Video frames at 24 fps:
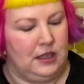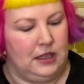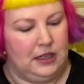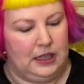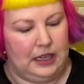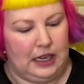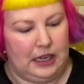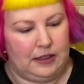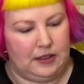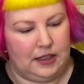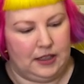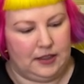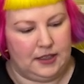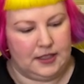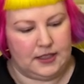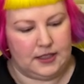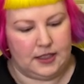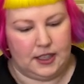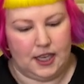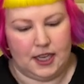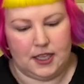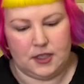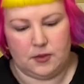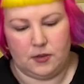And then this
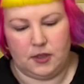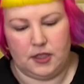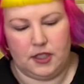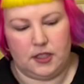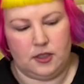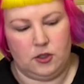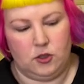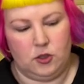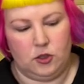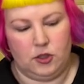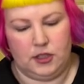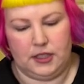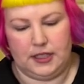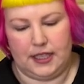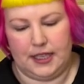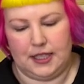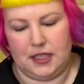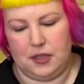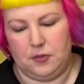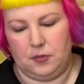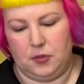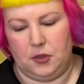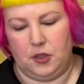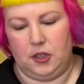last one is called
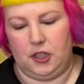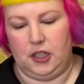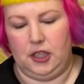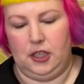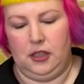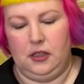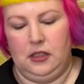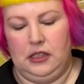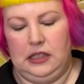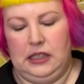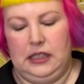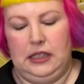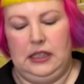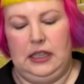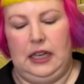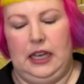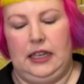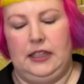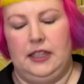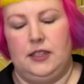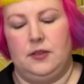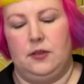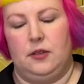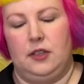Desert Beauty,
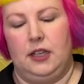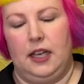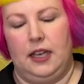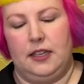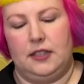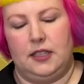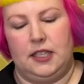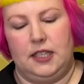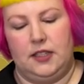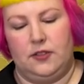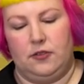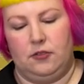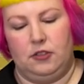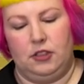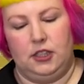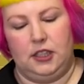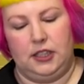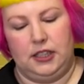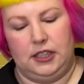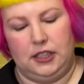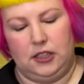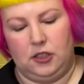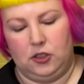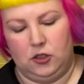and this one has these
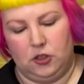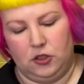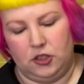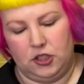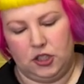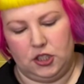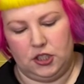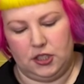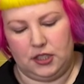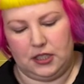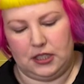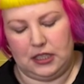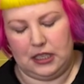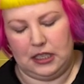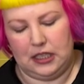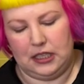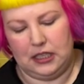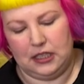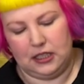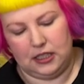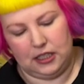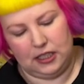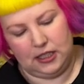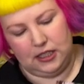really gorgeous
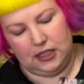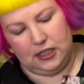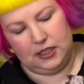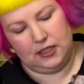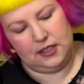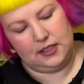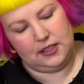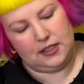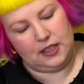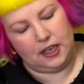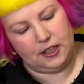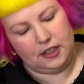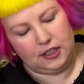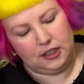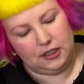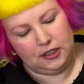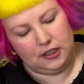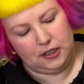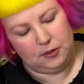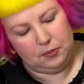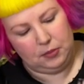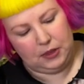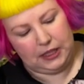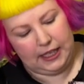
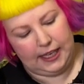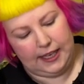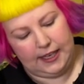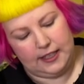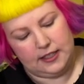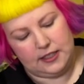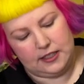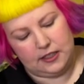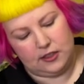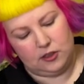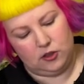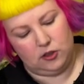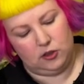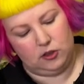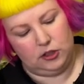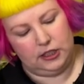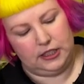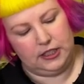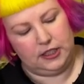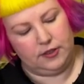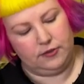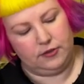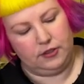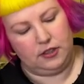succulent plants, all
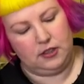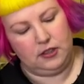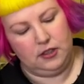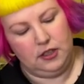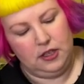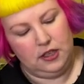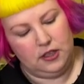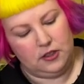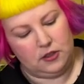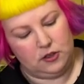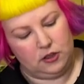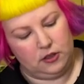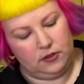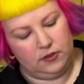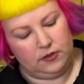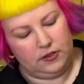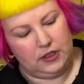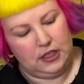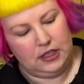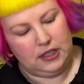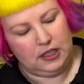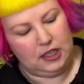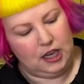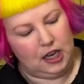in different sort of
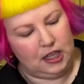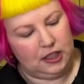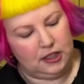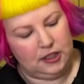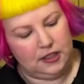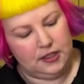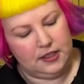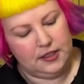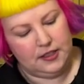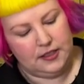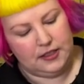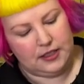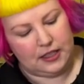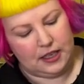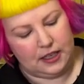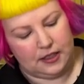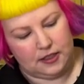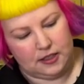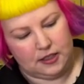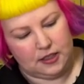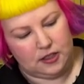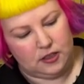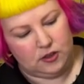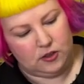colors
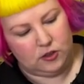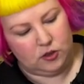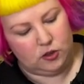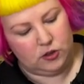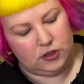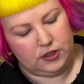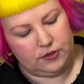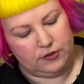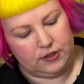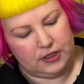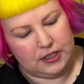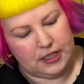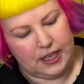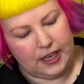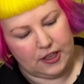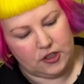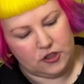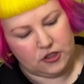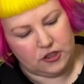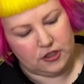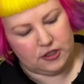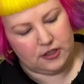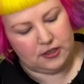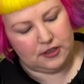and all different
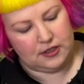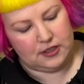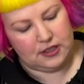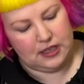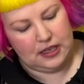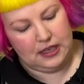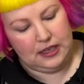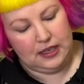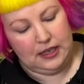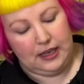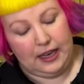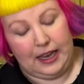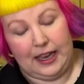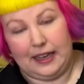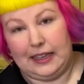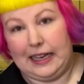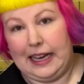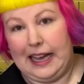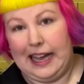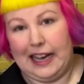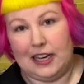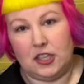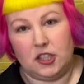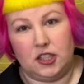textures. And I
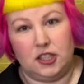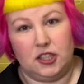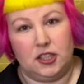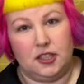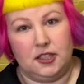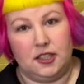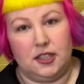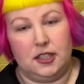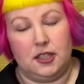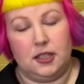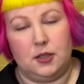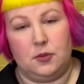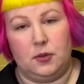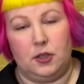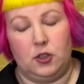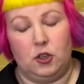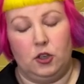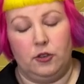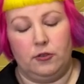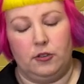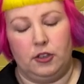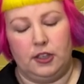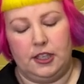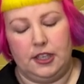actually just did this one
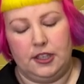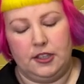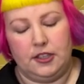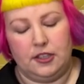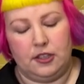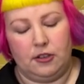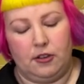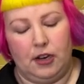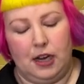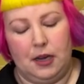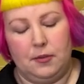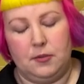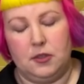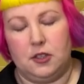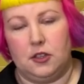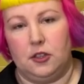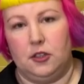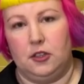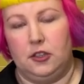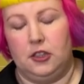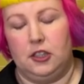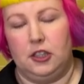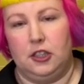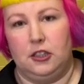over on Instagram, so
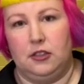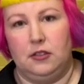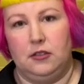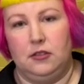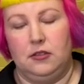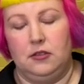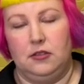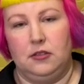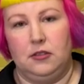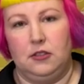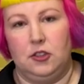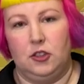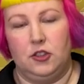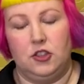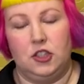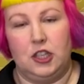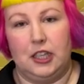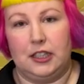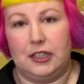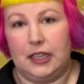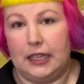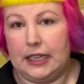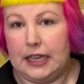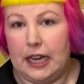you can go
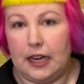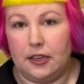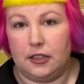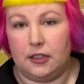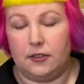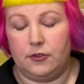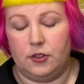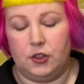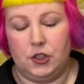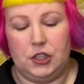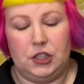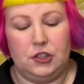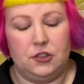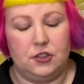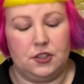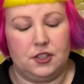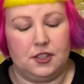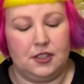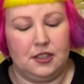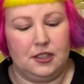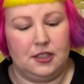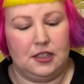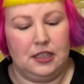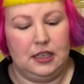check that out if you're
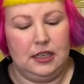interested.